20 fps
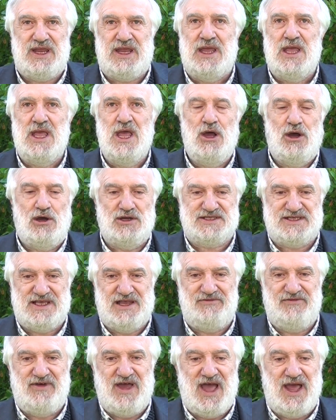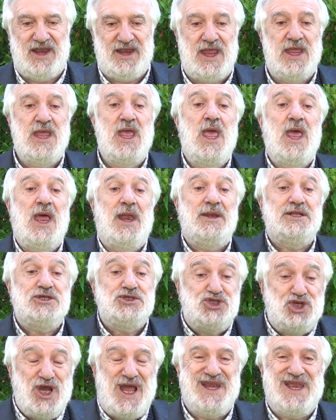could have caused
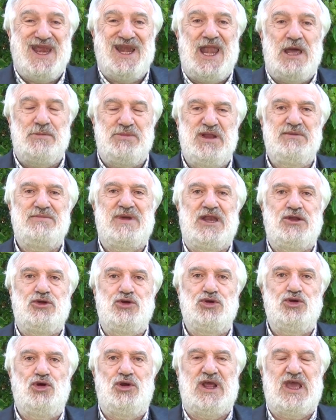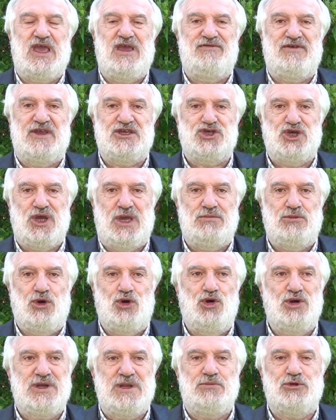problems because our
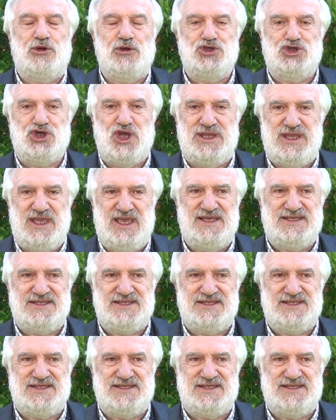climatic area